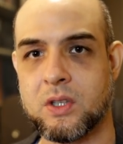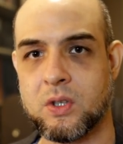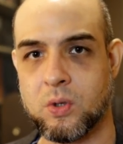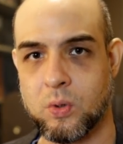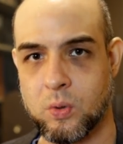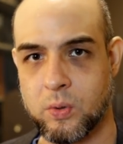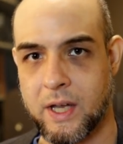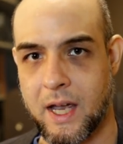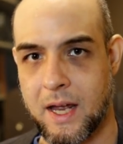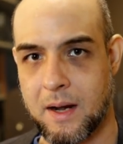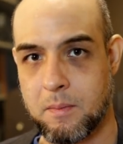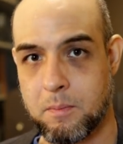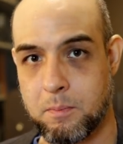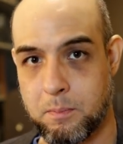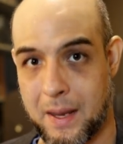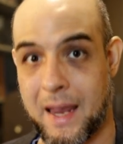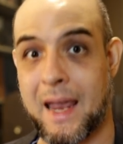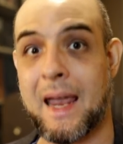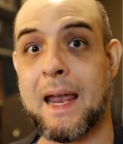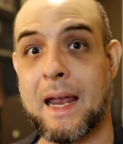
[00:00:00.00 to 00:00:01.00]
you get
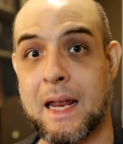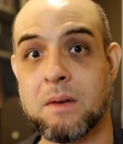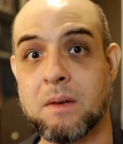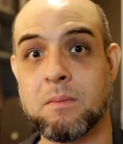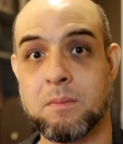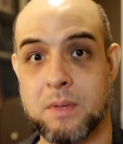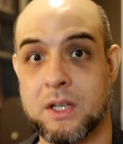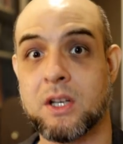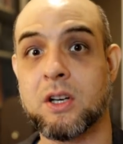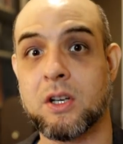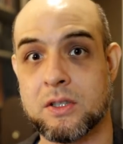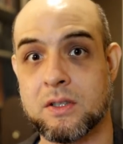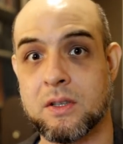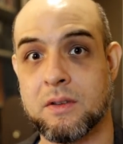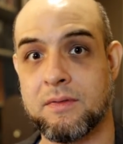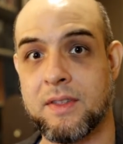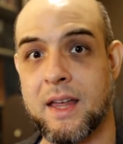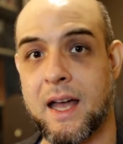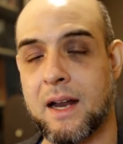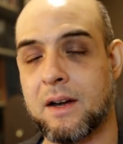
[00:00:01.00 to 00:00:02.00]
pain because
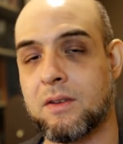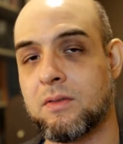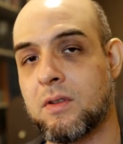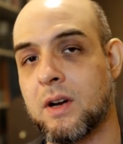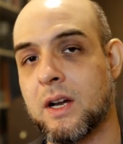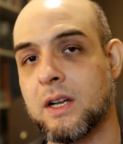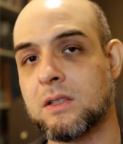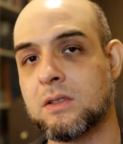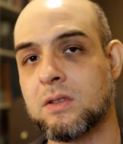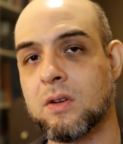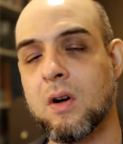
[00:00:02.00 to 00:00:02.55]
of that, right?